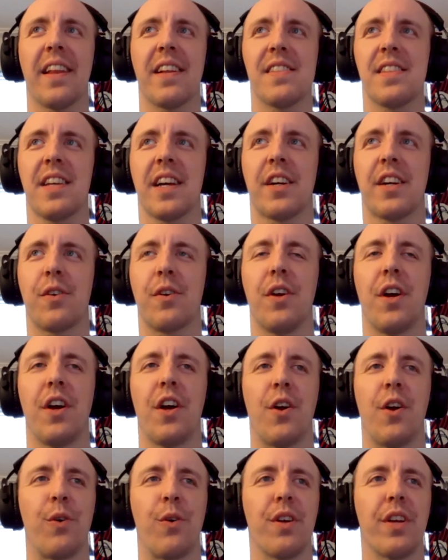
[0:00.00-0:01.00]
that's like
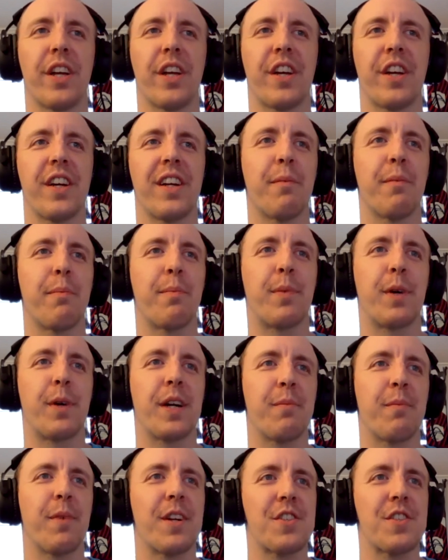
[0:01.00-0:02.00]
really good at
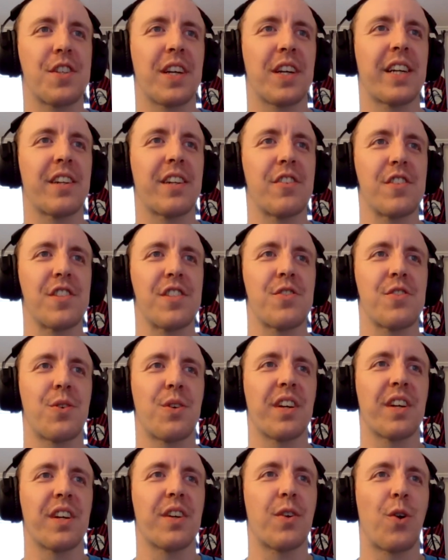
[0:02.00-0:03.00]
pretty much like just
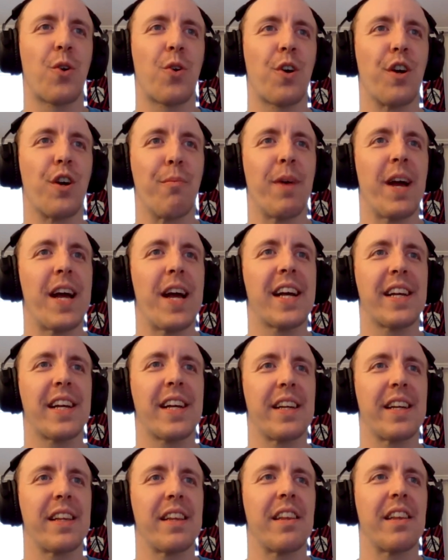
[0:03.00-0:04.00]
sort of
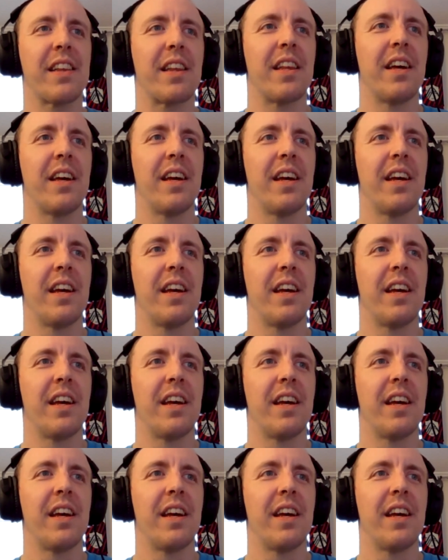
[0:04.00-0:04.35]
quarterbacking